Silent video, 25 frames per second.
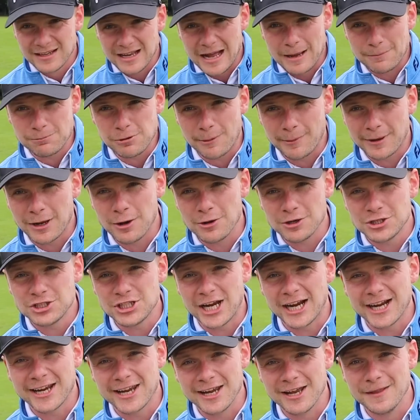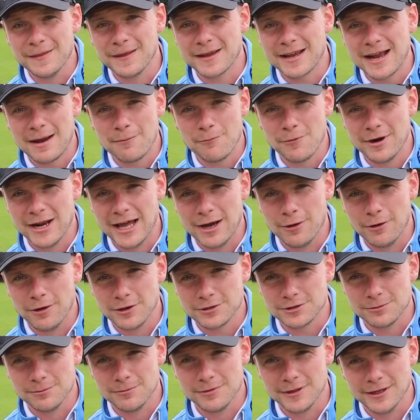I'll probably go and shank it at the camera now
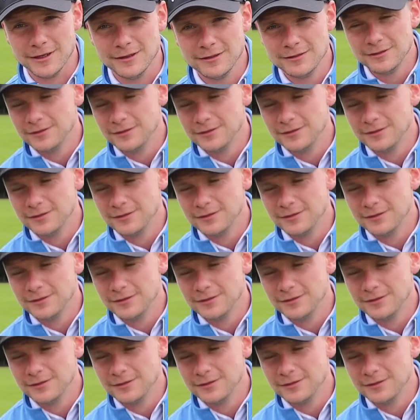or something.